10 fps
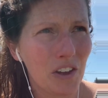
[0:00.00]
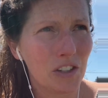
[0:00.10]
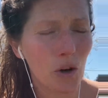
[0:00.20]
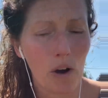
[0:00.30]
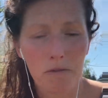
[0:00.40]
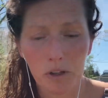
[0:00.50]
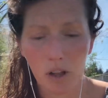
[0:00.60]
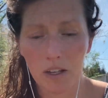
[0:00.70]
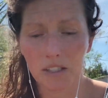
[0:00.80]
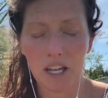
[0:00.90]
so I feel
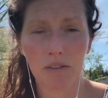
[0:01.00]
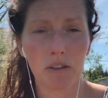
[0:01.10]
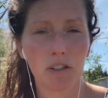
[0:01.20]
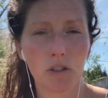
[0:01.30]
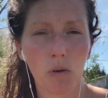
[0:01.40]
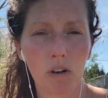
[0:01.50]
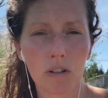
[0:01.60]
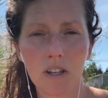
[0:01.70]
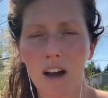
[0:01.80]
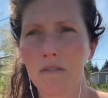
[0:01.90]
unsafe in
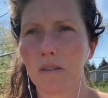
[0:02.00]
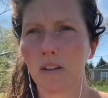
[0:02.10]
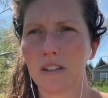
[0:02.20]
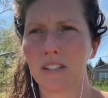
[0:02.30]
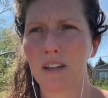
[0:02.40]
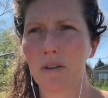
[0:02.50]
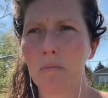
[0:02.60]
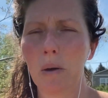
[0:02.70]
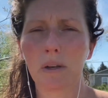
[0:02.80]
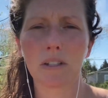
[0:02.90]
stores, I feel unsafe in
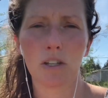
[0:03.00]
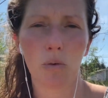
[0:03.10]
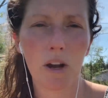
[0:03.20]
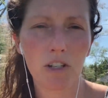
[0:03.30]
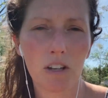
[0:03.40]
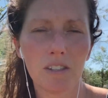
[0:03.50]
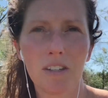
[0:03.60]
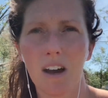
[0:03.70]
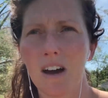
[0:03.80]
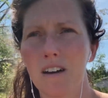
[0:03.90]
public situations,
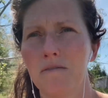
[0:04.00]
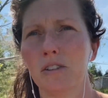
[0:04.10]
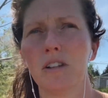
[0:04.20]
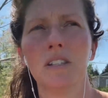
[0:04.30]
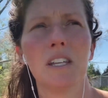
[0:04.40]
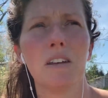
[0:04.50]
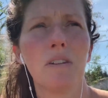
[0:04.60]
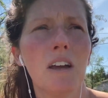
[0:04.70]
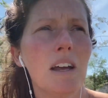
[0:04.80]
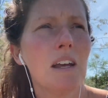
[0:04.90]
I feel unsafe
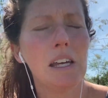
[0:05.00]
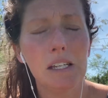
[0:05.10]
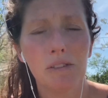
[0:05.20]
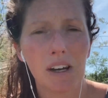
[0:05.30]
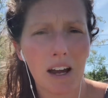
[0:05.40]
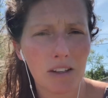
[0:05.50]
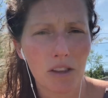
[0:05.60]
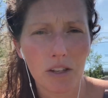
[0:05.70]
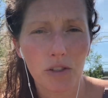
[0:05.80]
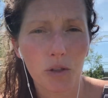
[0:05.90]
even at
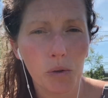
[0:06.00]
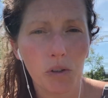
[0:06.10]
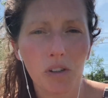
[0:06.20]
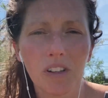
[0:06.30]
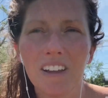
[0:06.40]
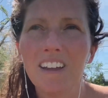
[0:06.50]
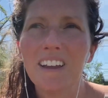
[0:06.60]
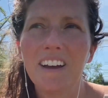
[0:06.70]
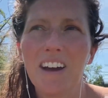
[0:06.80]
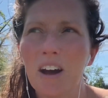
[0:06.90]
the school
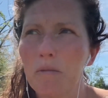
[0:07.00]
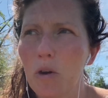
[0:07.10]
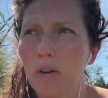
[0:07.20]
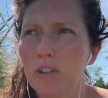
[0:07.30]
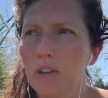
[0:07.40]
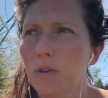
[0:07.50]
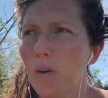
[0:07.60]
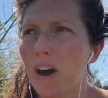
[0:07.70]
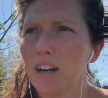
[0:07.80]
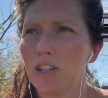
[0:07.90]
I'm going to.
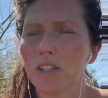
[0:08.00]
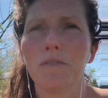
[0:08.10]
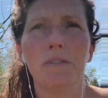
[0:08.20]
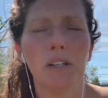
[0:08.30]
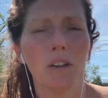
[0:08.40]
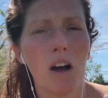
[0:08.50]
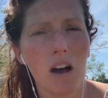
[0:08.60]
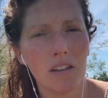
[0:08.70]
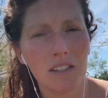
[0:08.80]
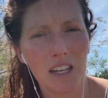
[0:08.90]
I just feel
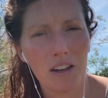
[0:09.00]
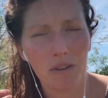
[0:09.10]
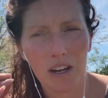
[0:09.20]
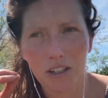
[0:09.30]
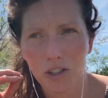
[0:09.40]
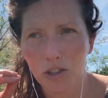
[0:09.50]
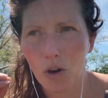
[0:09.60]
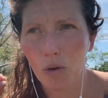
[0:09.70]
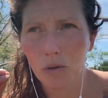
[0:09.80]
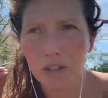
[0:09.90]
unsafe, and it's
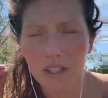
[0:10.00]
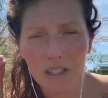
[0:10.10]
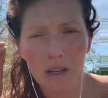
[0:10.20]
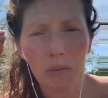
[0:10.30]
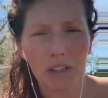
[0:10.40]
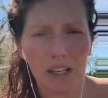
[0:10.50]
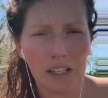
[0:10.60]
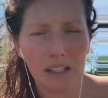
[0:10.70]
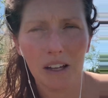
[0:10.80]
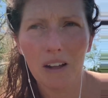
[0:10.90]
so
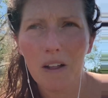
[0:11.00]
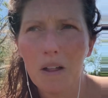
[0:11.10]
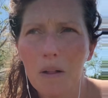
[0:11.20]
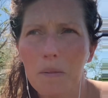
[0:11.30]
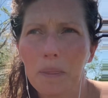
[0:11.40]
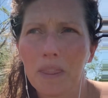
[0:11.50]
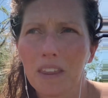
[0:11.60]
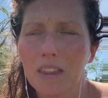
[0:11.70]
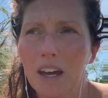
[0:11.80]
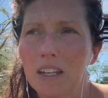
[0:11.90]
stimulating
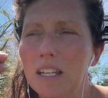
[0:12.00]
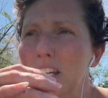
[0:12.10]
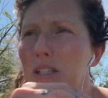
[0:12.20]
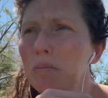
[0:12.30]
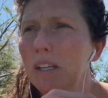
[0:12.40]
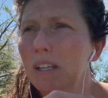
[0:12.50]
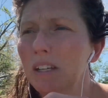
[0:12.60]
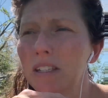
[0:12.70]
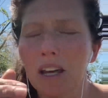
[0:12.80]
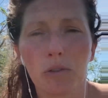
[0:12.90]
that it takes me
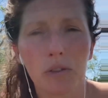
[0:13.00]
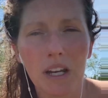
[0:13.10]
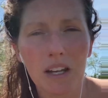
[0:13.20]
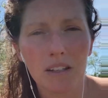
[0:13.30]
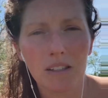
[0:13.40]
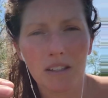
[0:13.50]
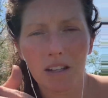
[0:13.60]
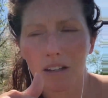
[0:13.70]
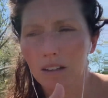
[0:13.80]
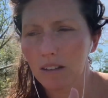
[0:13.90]
several days
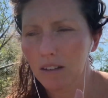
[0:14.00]
to